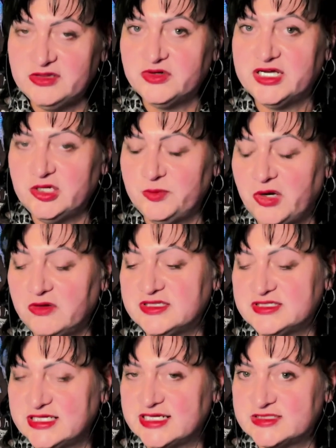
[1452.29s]
looking at
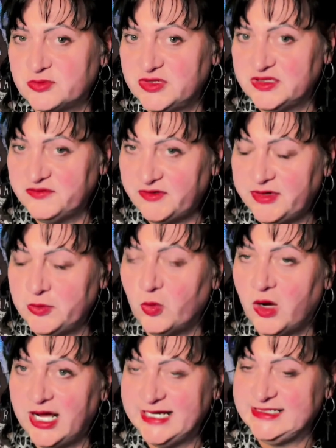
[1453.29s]
politics with a very
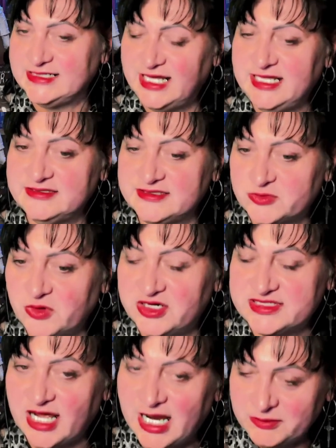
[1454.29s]
wide lens,
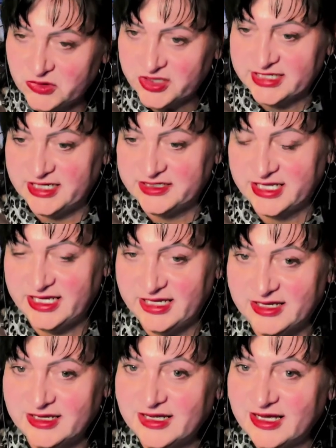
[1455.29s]
whereas I'm looking at it